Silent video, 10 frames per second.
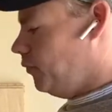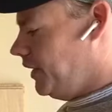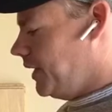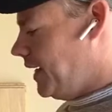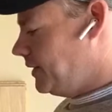
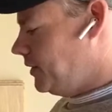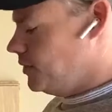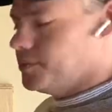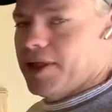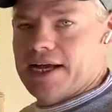We like to
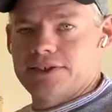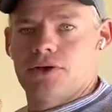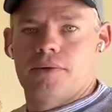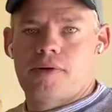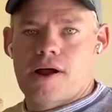use
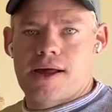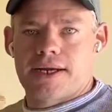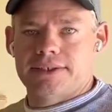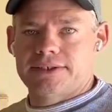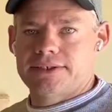Blackstone
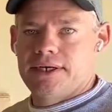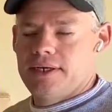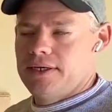products.